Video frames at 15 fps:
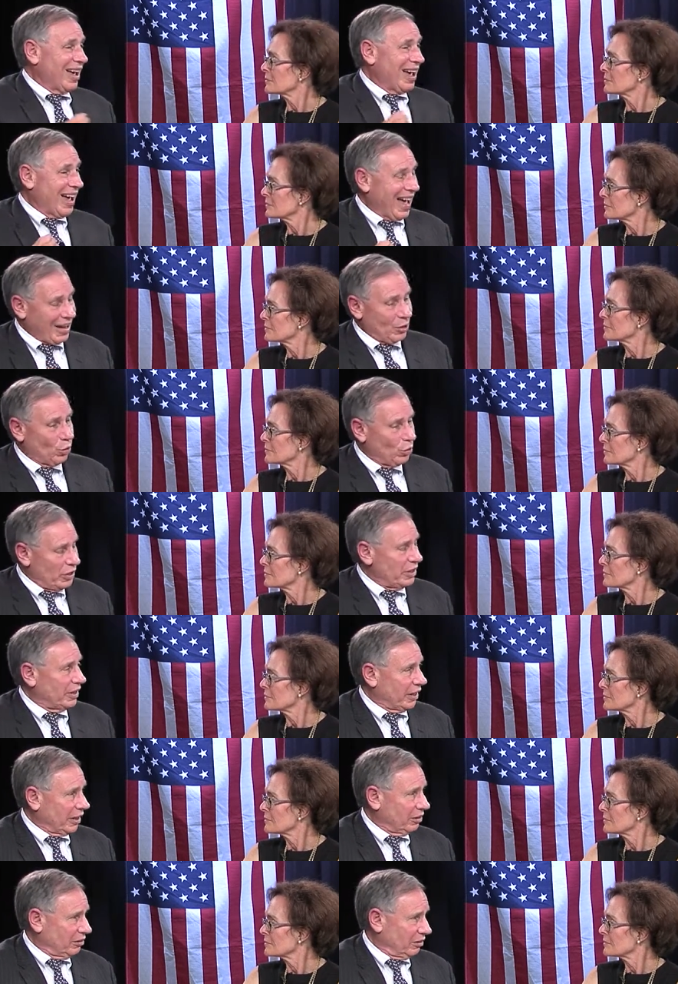Speaker 1: How do we
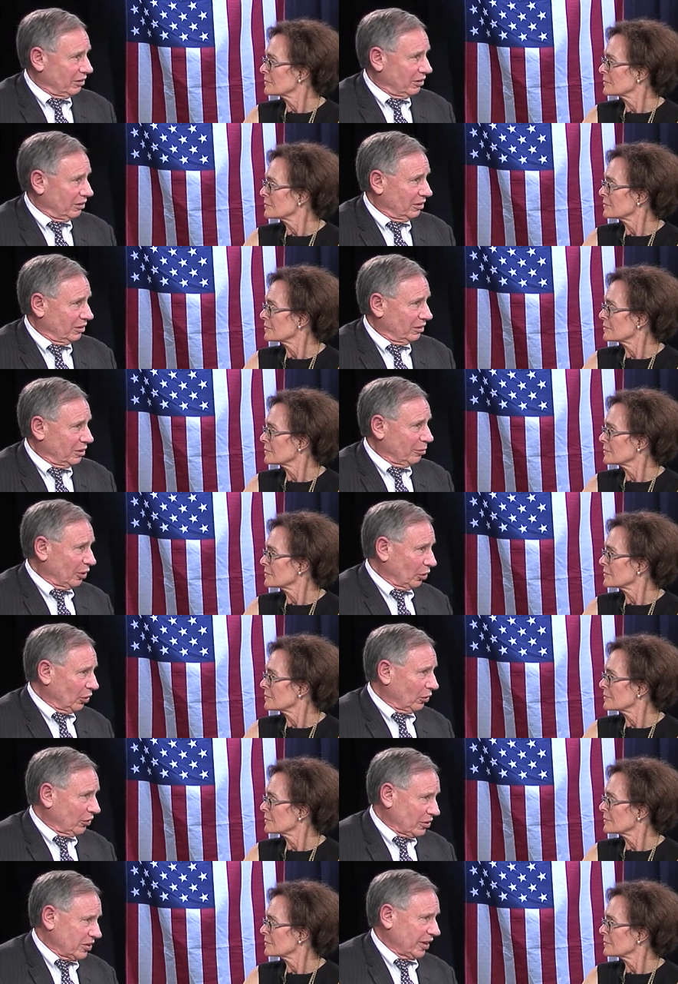get the bill
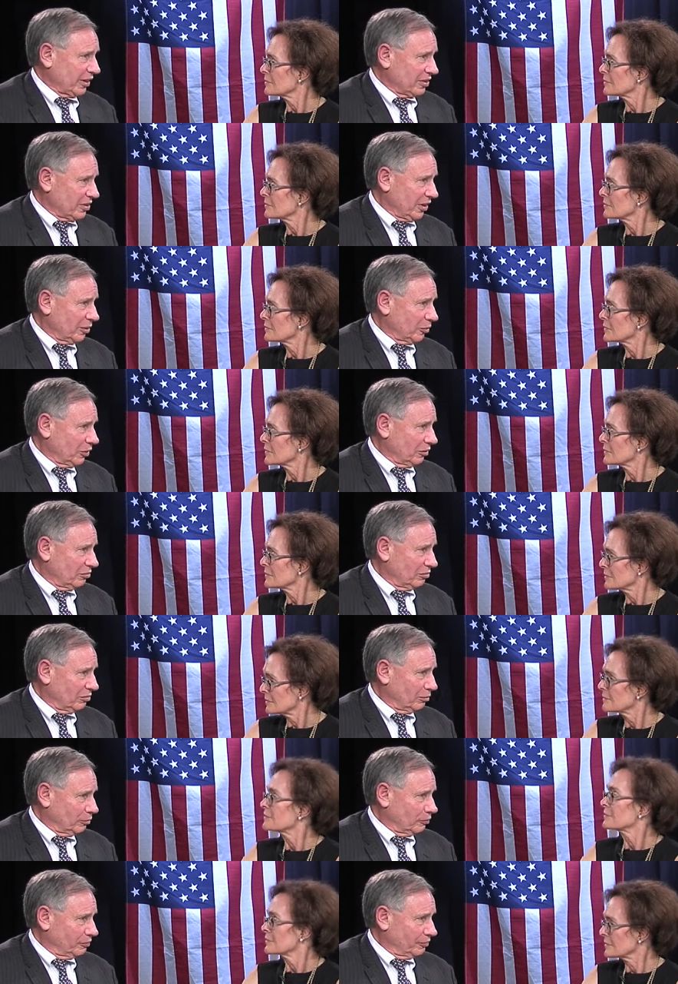the second time?
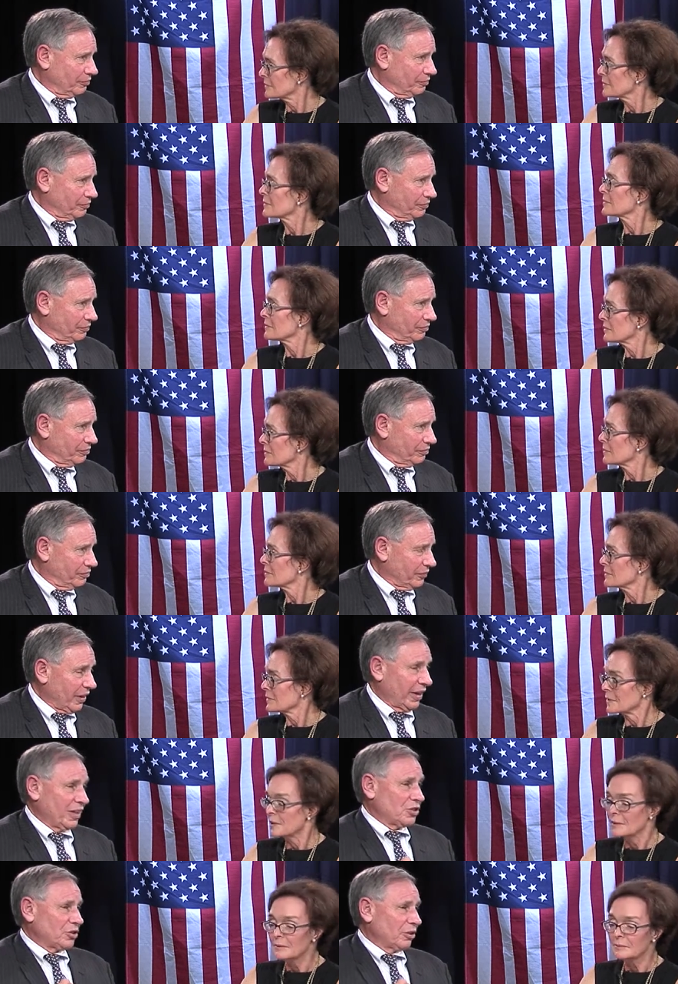
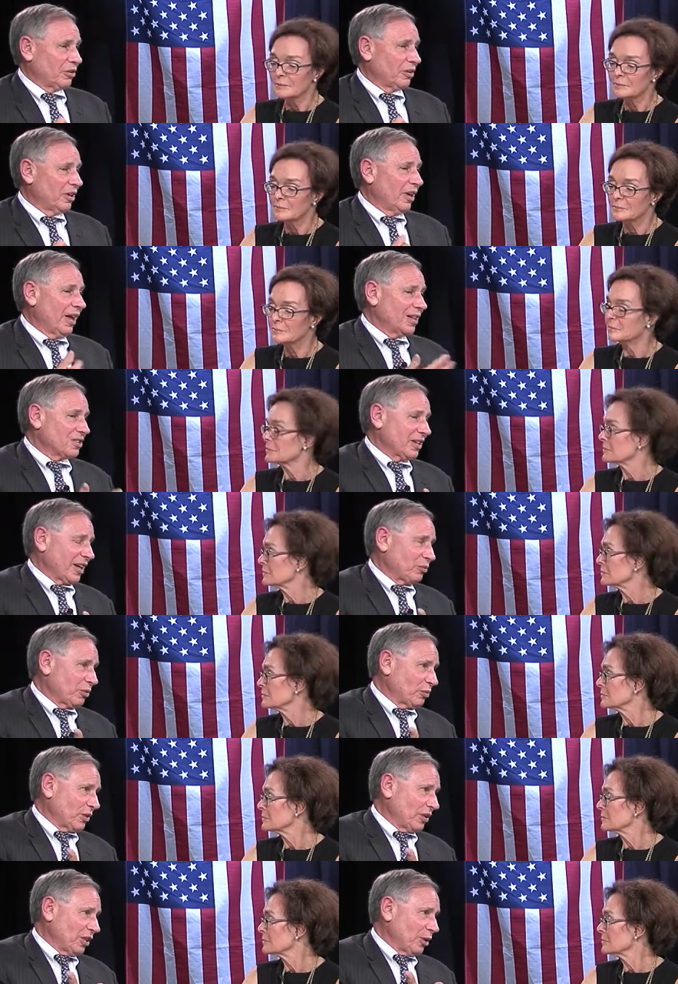Answer, it's like
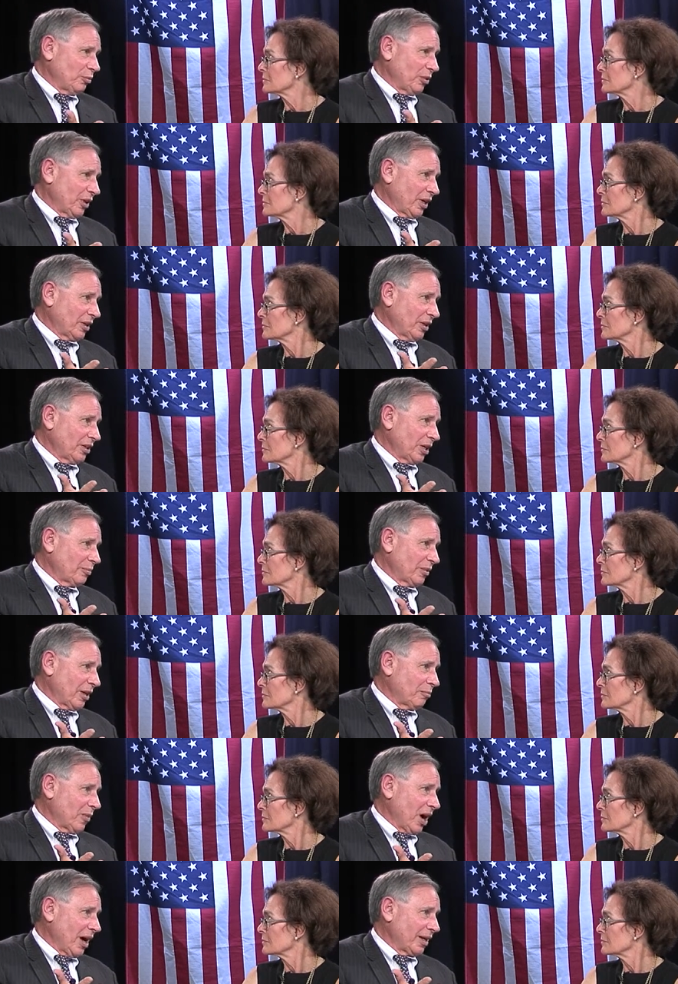the EPA cleaned up that
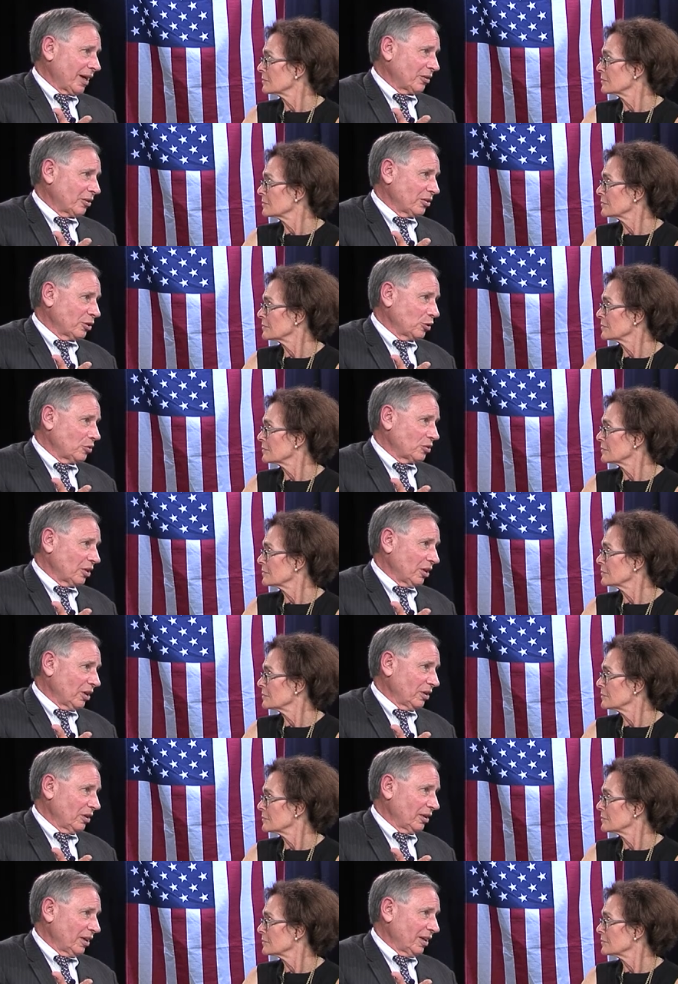mine out in Utah
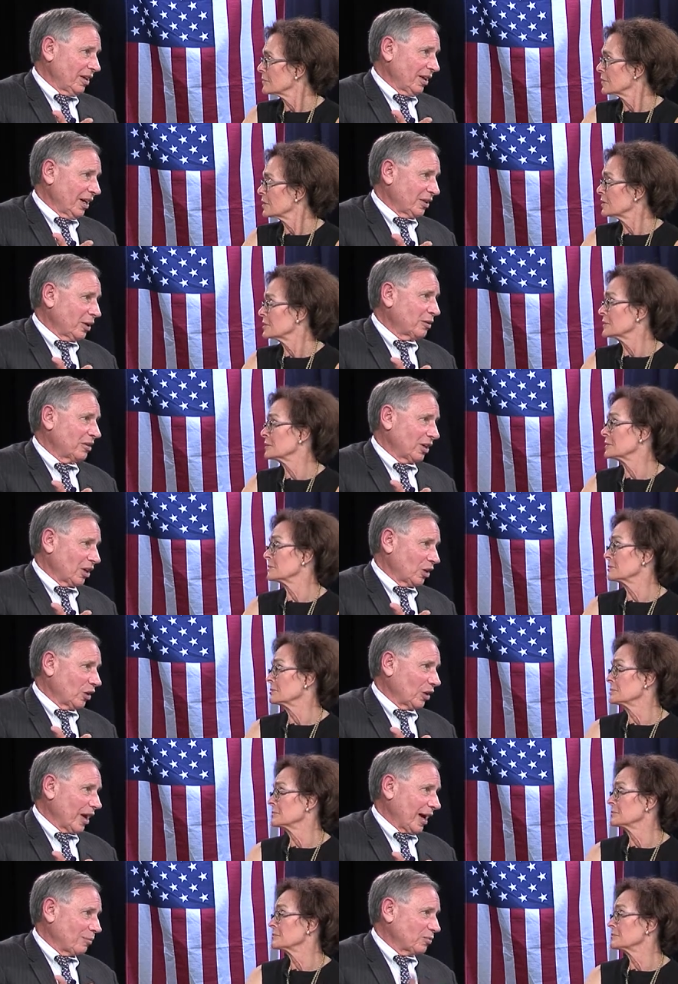and oh, the thing oh,
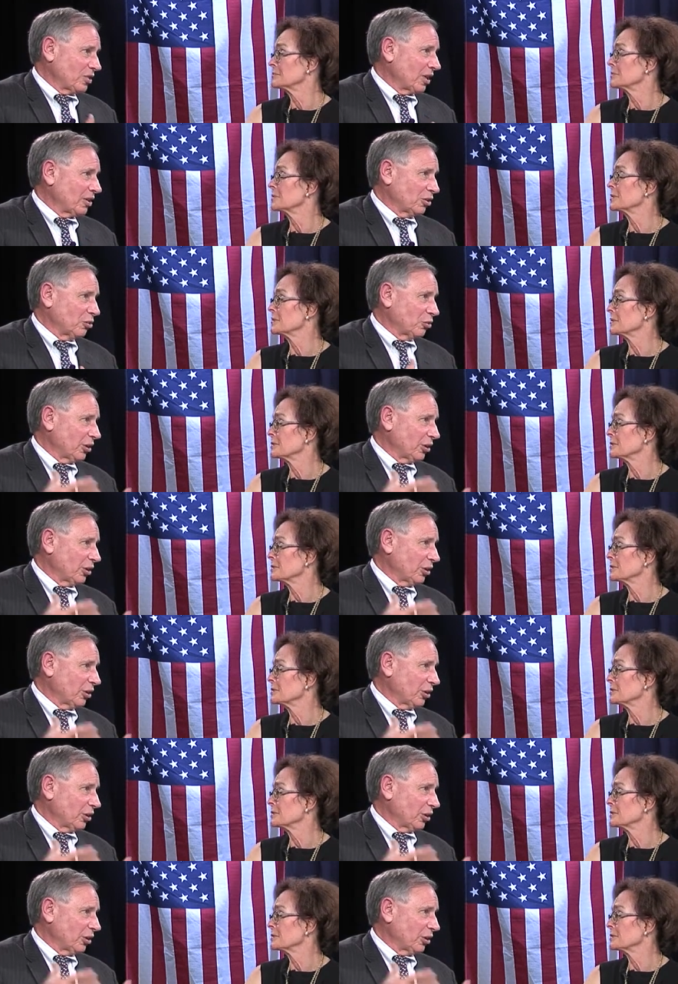collapsed and yeah.